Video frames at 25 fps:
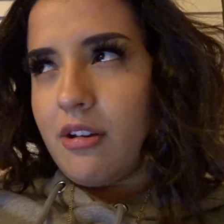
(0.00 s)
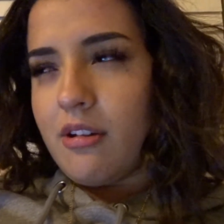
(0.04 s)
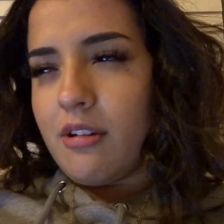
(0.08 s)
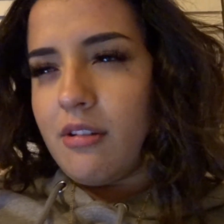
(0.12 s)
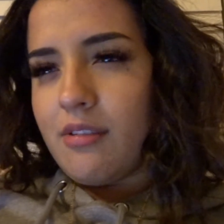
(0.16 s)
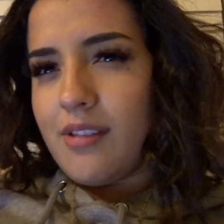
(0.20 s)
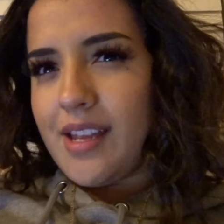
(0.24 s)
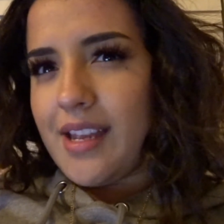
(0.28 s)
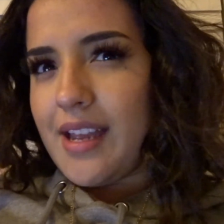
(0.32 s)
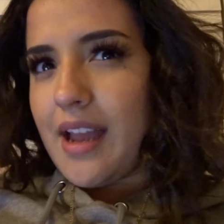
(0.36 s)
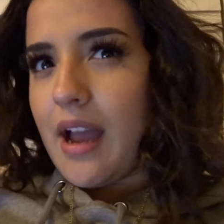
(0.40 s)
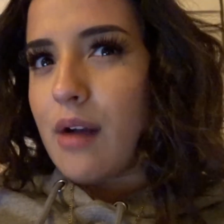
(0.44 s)

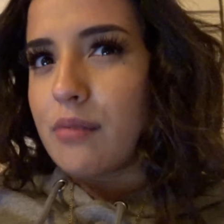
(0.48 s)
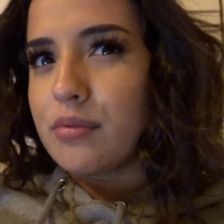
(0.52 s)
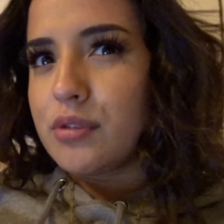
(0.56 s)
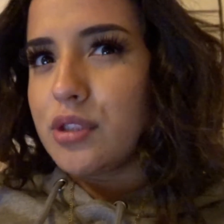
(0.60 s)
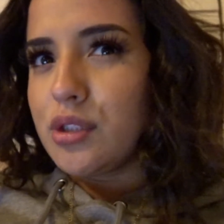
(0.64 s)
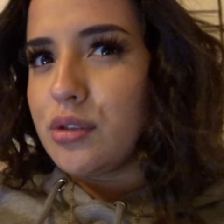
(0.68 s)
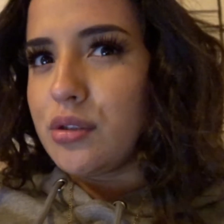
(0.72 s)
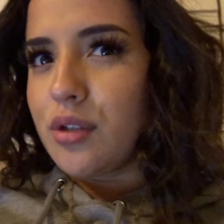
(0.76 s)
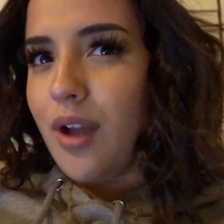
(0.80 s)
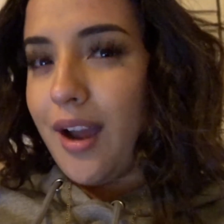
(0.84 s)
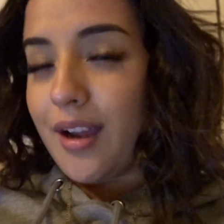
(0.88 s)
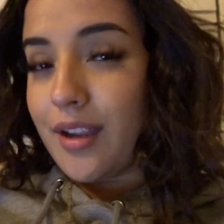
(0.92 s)
Like how would
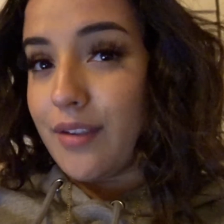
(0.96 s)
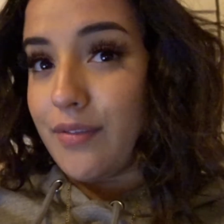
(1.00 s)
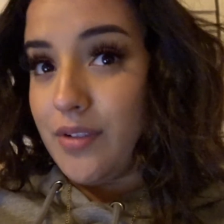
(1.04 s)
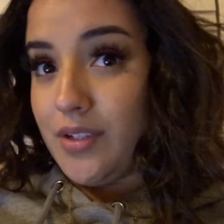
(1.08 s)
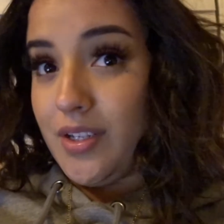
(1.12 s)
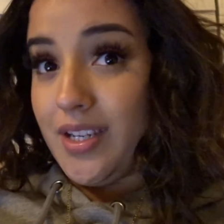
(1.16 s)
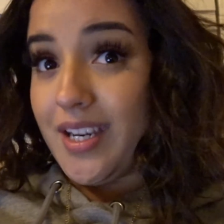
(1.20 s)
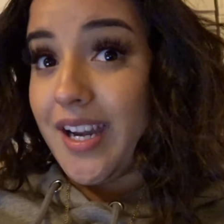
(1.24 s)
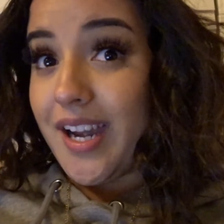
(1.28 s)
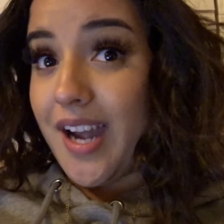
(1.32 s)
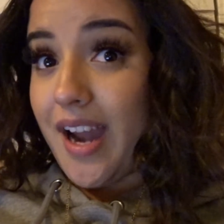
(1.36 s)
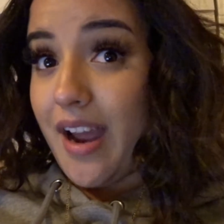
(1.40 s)
you talk if you
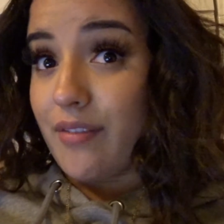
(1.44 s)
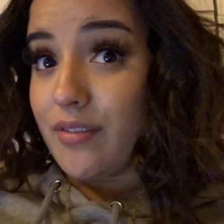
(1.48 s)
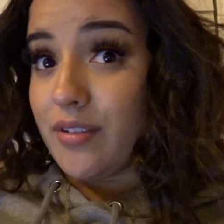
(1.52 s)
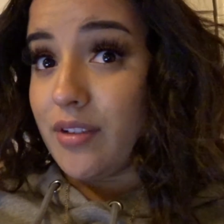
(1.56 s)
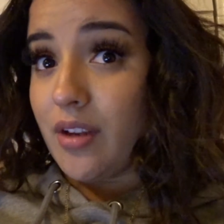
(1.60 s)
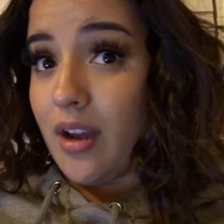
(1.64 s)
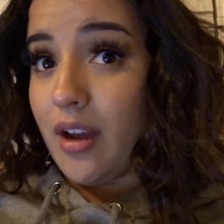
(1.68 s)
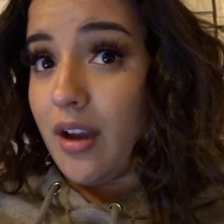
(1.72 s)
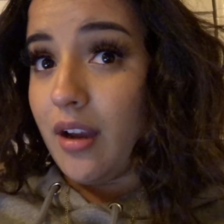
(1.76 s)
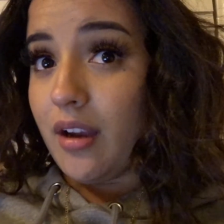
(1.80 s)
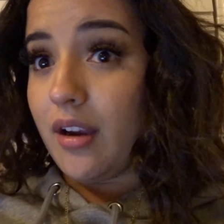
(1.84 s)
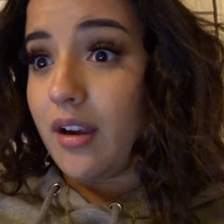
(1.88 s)
didn't have a
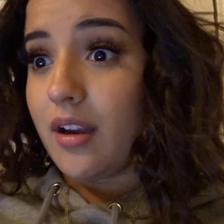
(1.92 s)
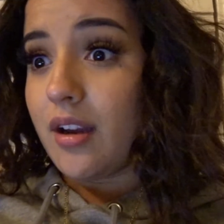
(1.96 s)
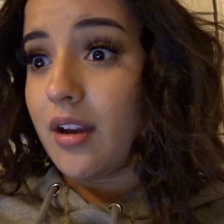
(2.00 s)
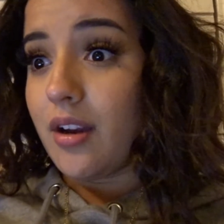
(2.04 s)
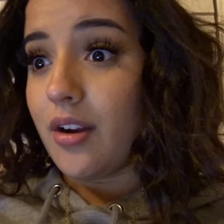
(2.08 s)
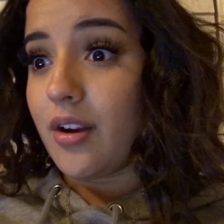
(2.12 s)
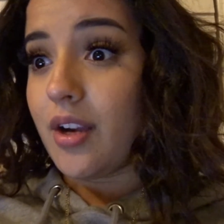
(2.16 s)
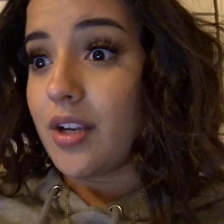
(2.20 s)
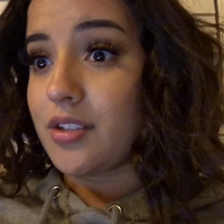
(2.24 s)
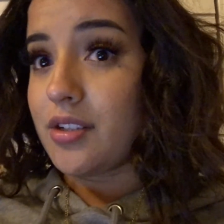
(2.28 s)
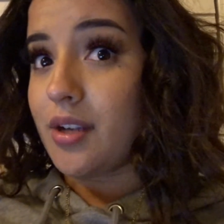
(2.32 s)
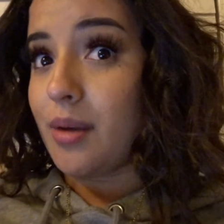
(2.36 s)
tongue?
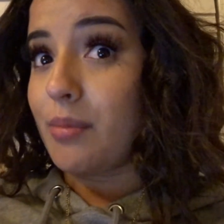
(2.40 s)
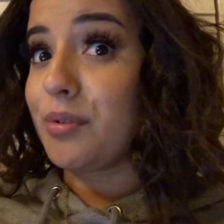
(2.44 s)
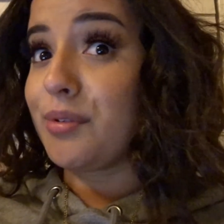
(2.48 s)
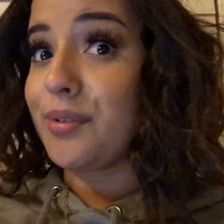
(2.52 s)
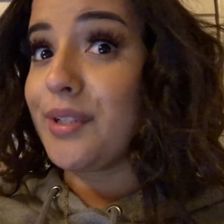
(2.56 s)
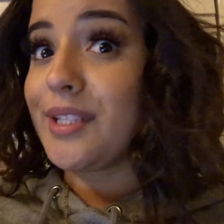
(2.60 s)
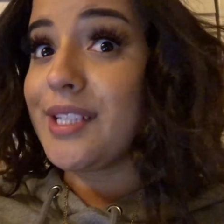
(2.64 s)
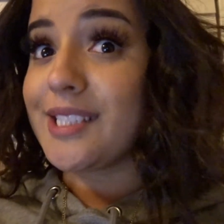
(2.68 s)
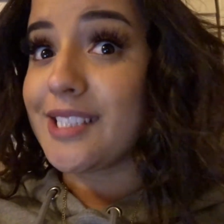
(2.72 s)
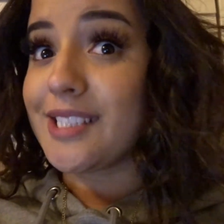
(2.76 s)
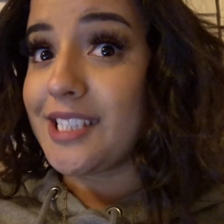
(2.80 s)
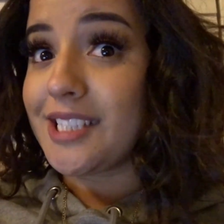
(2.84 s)
Okay, so I'm gonna
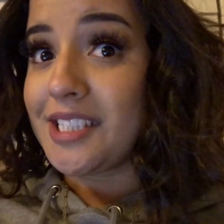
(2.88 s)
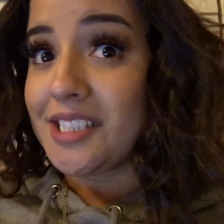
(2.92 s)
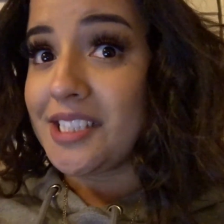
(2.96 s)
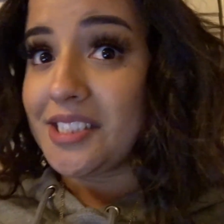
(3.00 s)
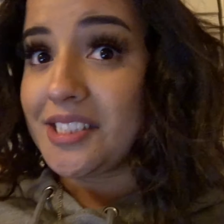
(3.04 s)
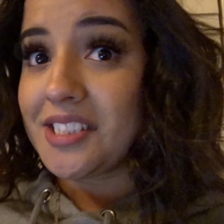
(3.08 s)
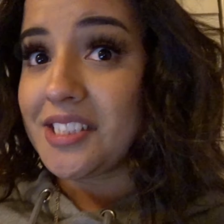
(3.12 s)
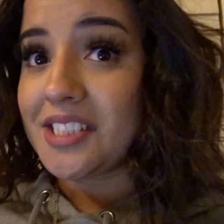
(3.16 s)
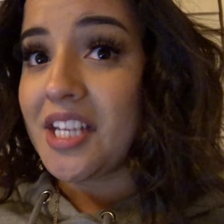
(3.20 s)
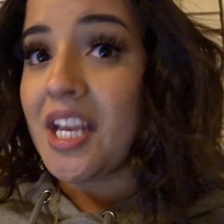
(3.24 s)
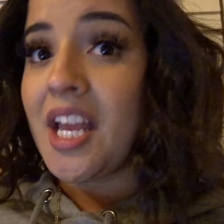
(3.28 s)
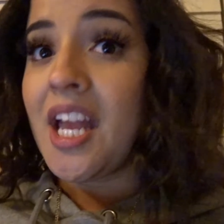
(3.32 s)
read a
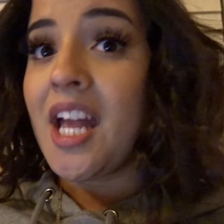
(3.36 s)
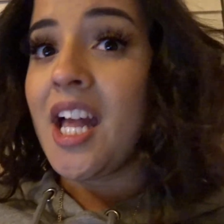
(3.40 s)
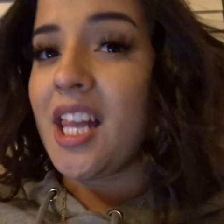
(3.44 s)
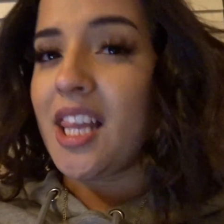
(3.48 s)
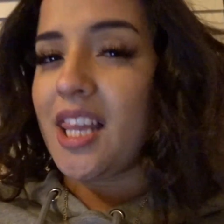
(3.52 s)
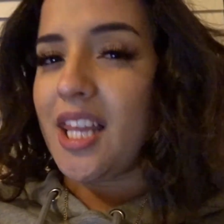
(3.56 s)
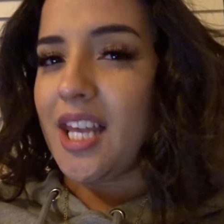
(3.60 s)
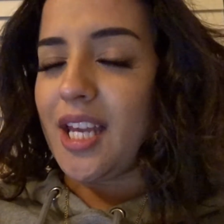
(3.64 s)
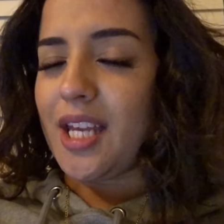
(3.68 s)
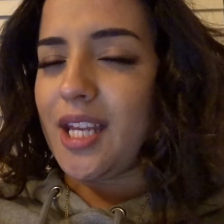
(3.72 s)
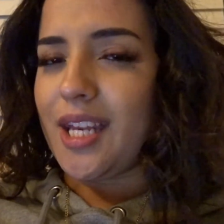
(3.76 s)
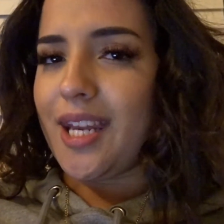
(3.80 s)
sentence
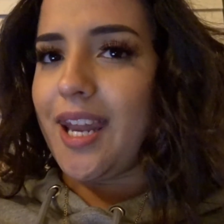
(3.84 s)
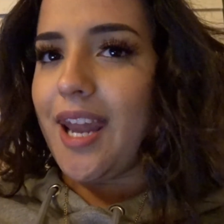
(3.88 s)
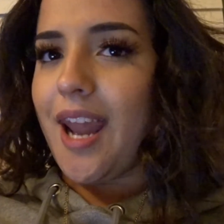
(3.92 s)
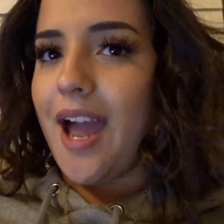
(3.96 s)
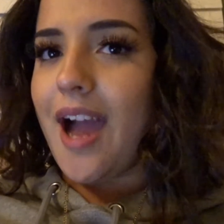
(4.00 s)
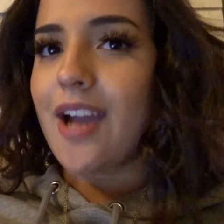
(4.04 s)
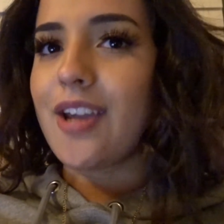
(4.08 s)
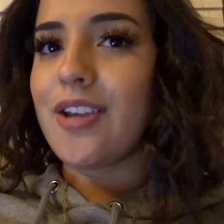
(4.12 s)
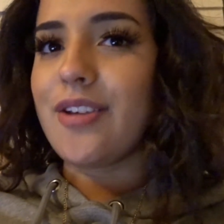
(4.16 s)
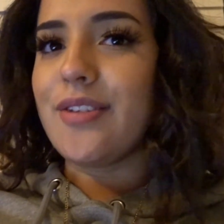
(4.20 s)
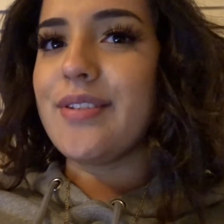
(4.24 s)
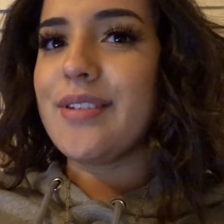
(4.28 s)
like
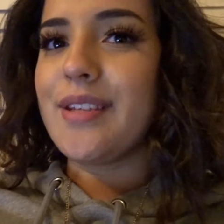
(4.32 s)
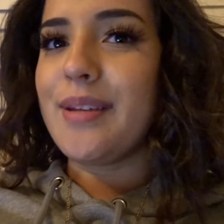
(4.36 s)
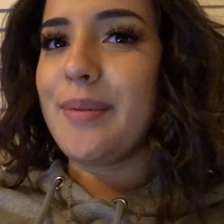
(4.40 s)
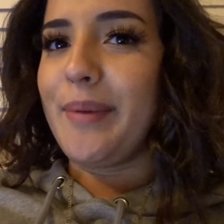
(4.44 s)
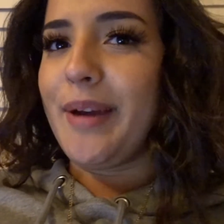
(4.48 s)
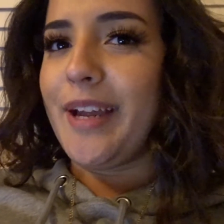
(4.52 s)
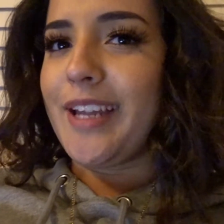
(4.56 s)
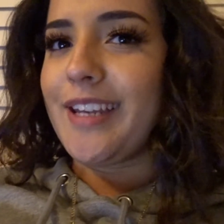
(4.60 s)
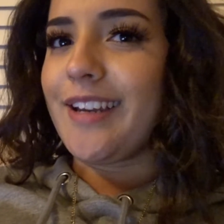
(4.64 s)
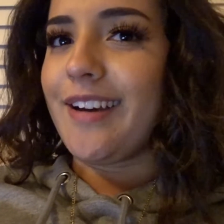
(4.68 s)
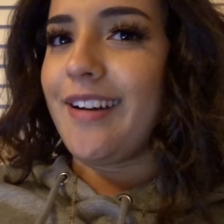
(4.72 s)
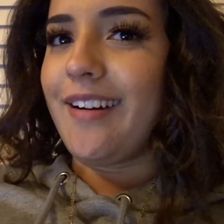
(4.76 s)
not using
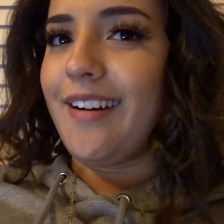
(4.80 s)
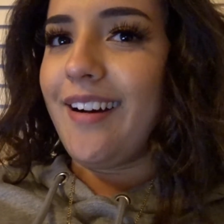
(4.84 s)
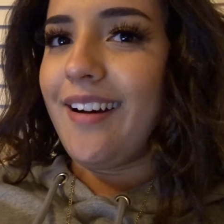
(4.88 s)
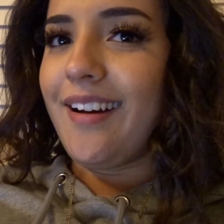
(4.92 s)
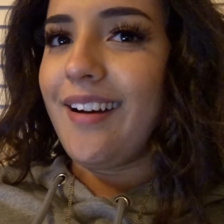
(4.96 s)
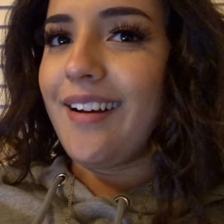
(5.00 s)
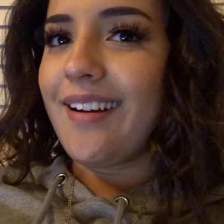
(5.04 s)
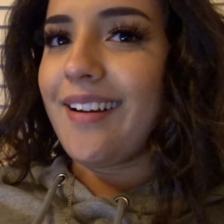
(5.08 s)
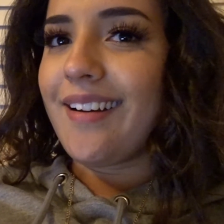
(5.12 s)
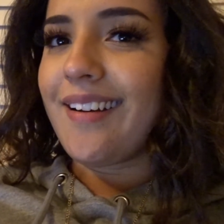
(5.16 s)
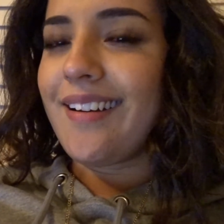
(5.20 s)
my tongue.